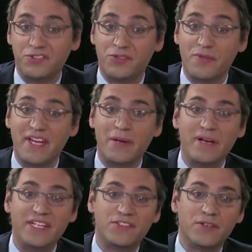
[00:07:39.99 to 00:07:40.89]
So they are
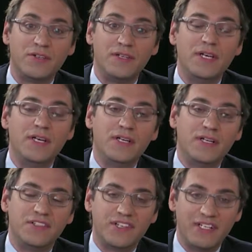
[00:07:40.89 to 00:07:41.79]
based on
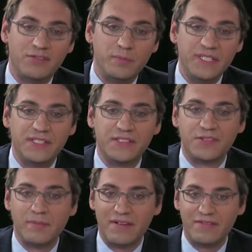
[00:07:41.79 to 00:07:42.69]
scientific beta
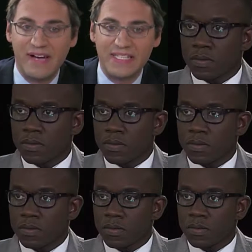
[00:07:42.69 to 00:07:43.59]
smart factor
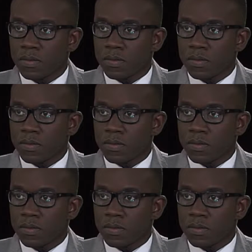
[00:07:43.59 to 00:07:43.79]
indices.